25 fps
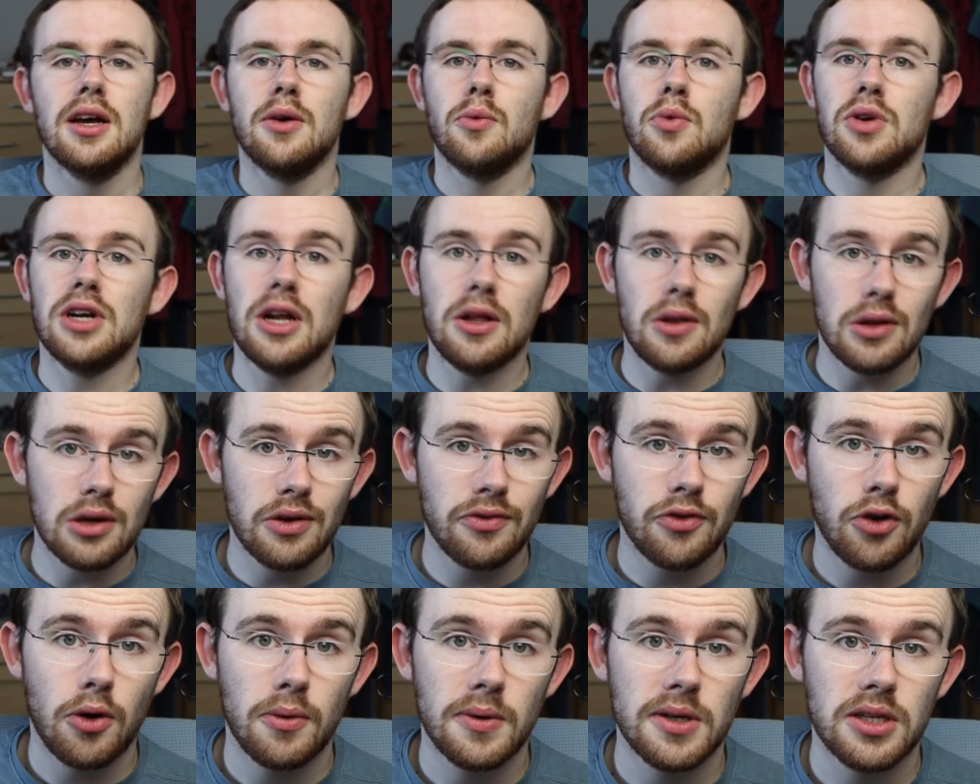We're now
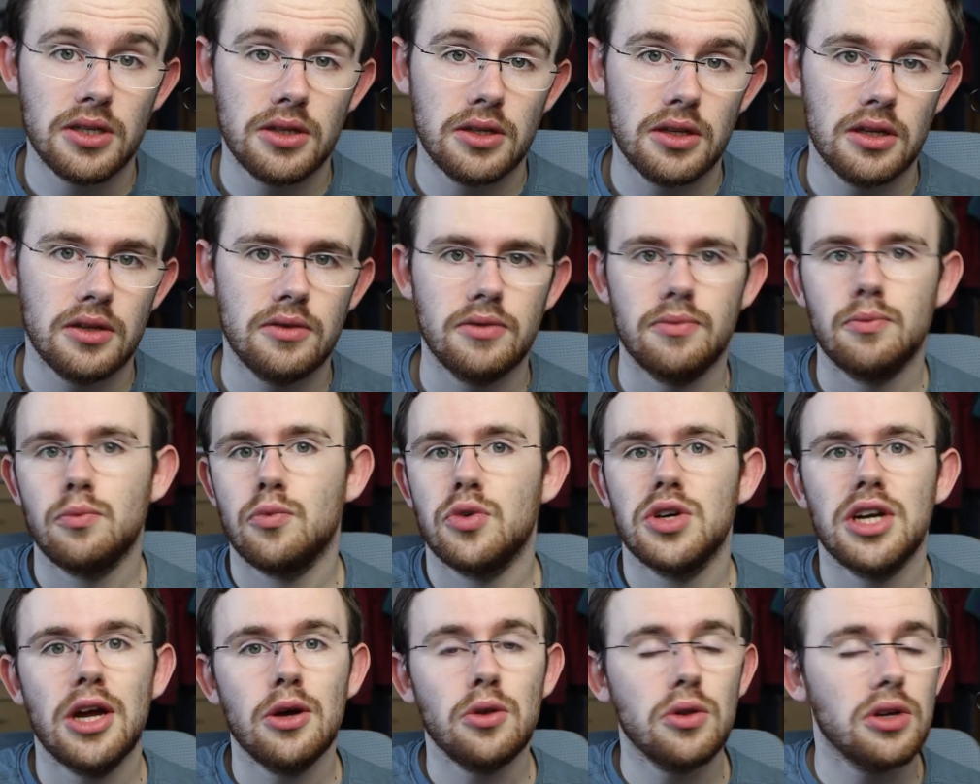looking
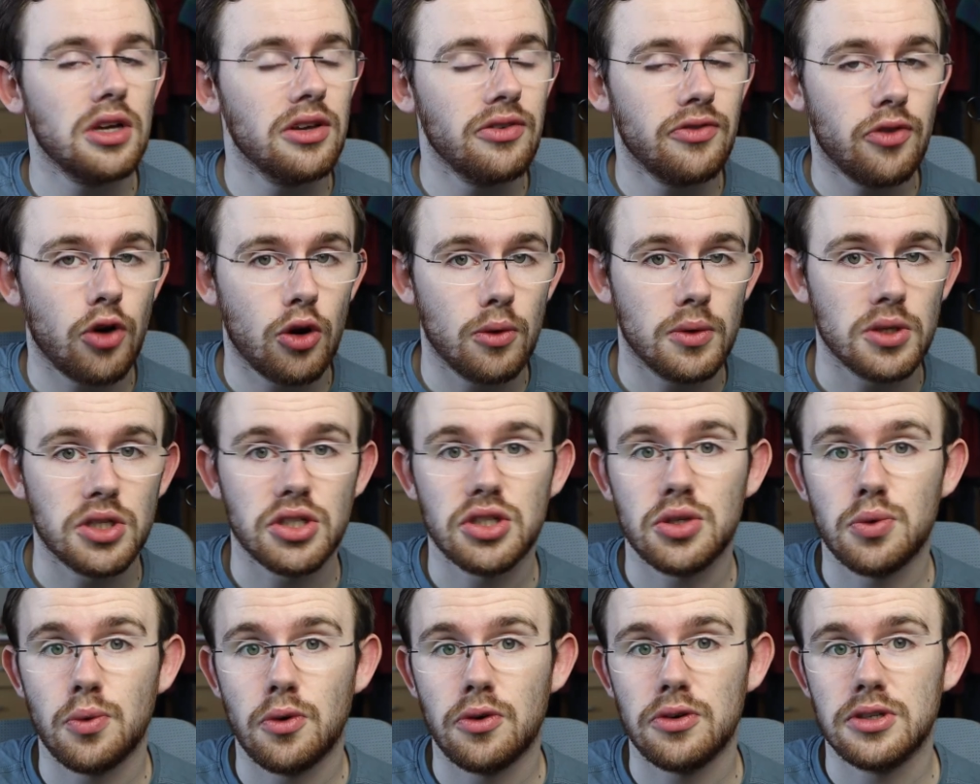forward
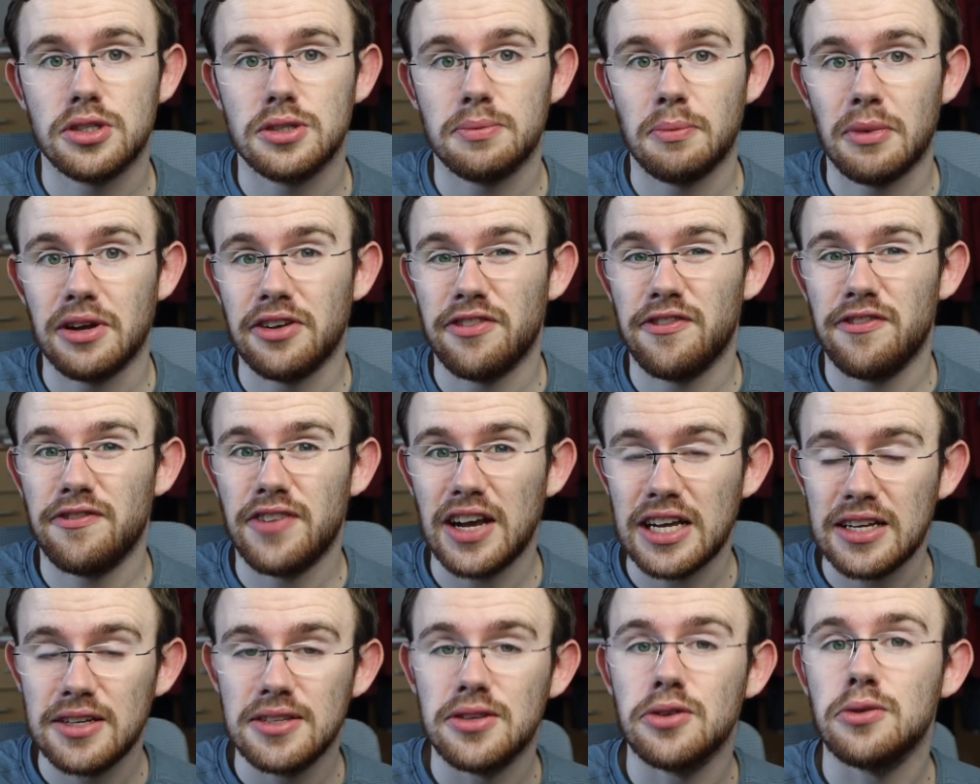towards my
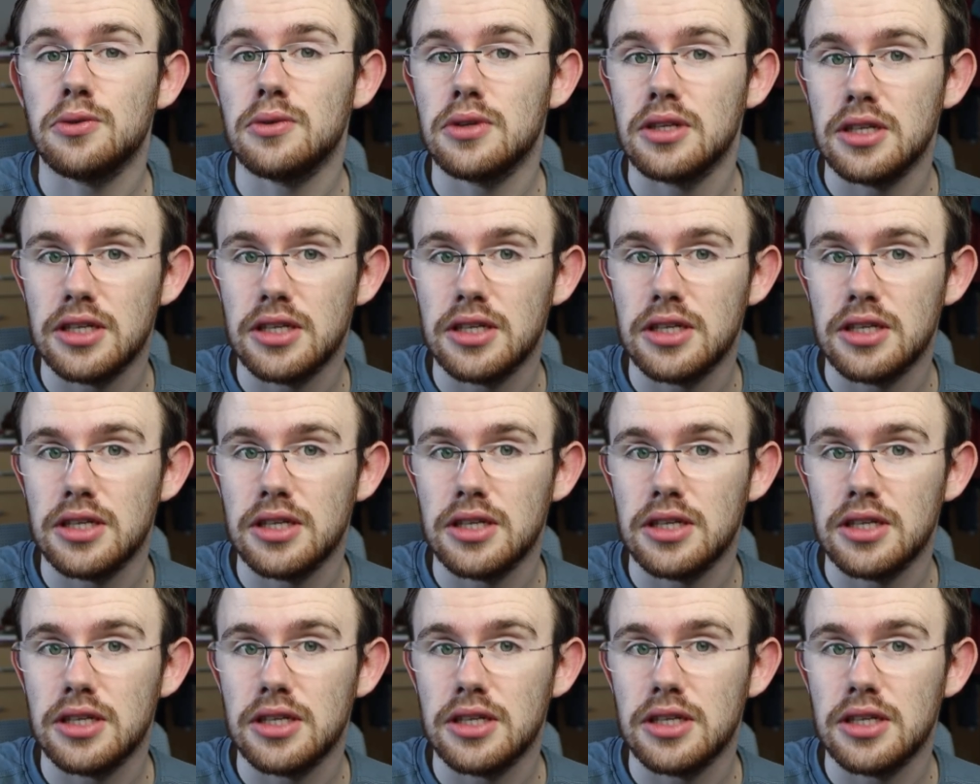final